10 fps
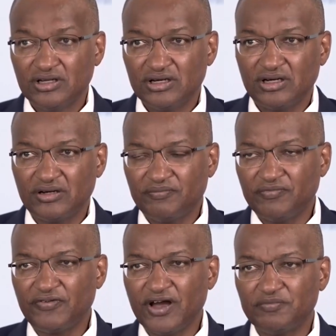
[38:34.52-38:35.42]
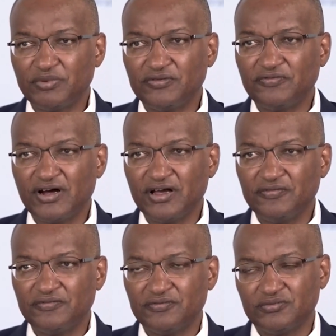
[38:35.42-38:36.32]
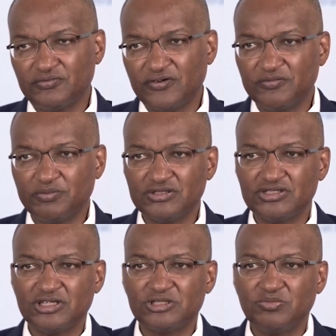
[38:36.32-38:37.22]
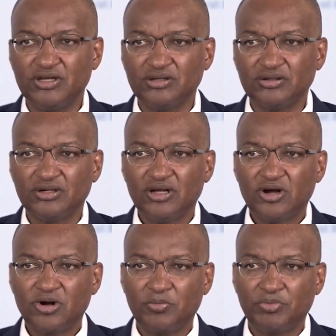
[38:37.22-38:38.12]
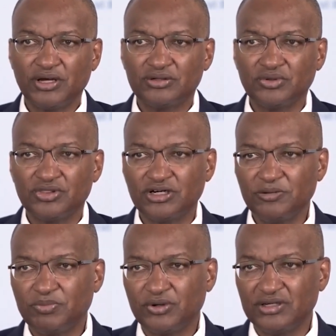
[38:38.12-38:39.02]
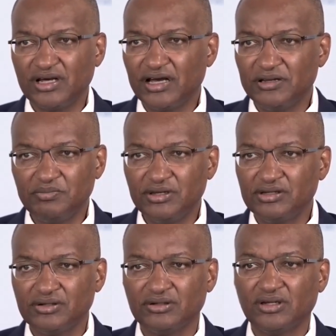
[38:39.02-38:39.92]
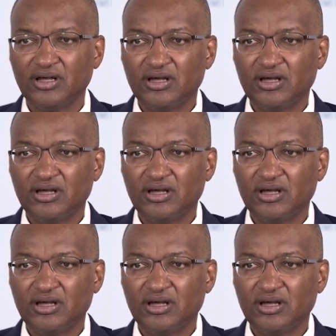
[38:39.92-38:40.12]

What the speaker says: 5.6 billion compared to 3.9 billion